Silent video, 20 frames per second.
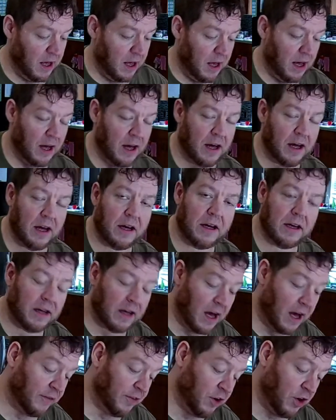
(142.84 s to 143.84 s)

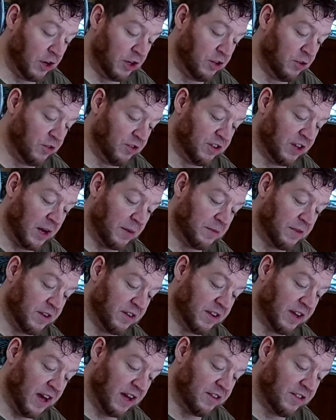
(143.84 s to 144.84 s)
I've got to use it up. This
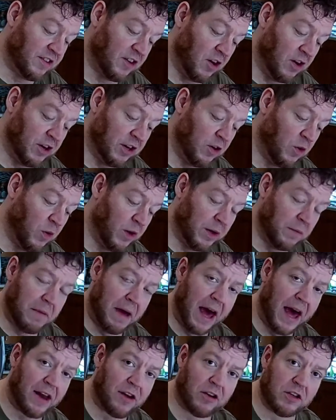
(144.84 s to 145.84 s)
guy started going
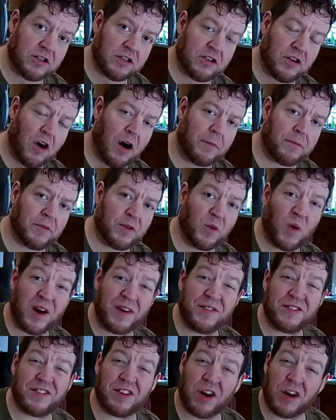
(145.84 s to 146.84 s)
bad on top. The
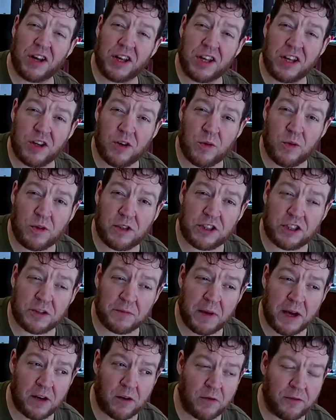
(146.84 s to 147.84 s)
wife's not a huge
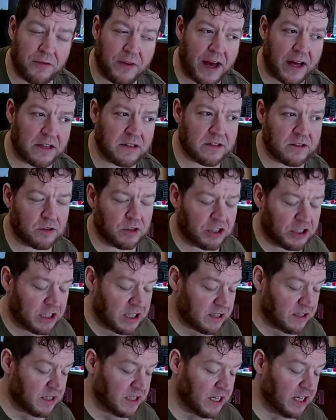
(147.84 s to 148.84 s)
tomato fan, so she
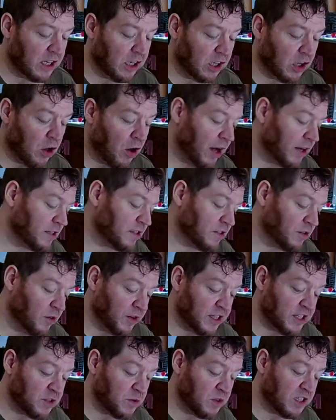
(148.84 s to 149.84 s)
doesn't eat a lot. So
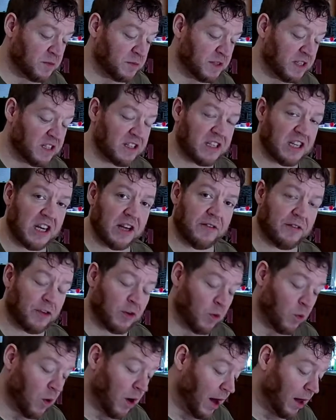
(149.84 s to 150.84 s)
this one's been sitting for
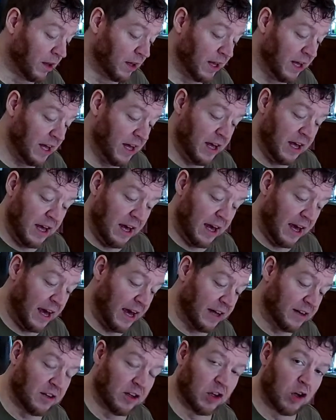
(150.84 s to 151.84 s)
a while. I
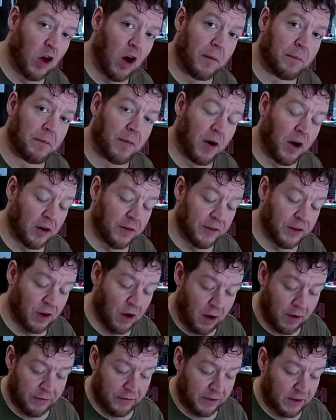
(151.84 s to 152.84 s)
had to lop part of it
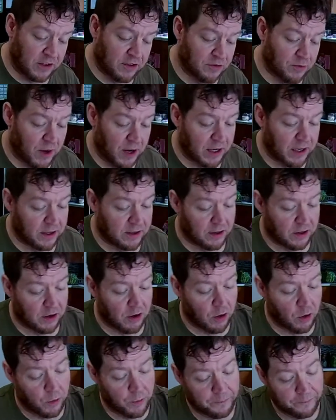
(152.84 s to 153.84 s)
off. It's ready to
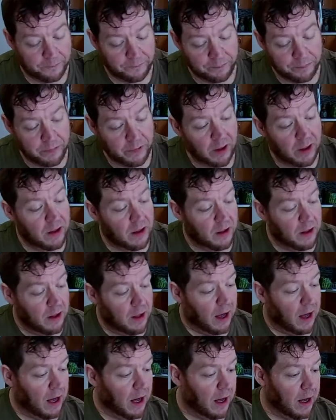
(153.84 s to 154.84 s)
go.
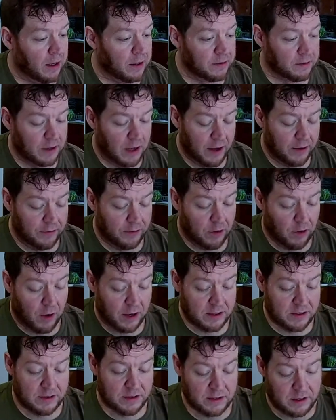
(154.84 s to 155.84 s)
I've
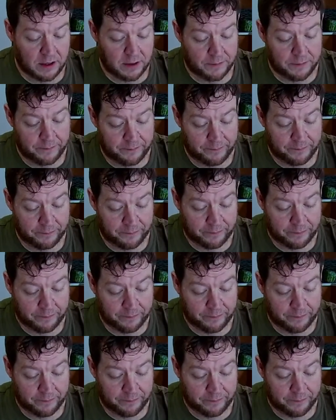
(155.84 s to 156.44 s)
got some